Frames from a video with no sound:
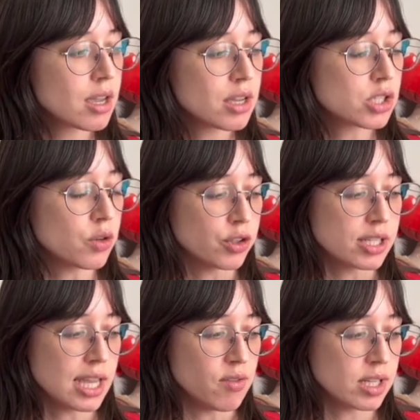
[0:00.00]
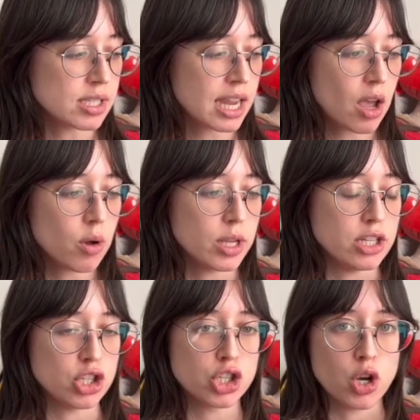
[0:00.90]
So for a savings account, it
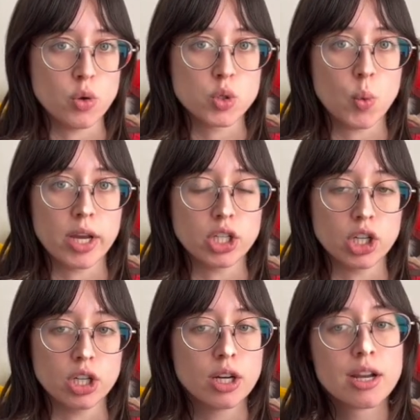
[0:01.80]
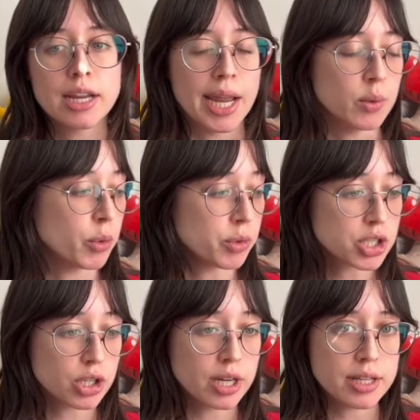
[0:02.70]
just shows what your annual
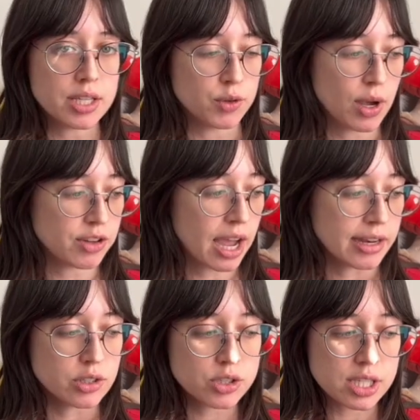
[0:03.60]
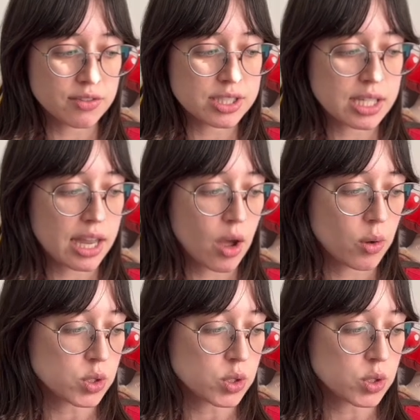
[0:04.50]
return is if you have a high yield savings account.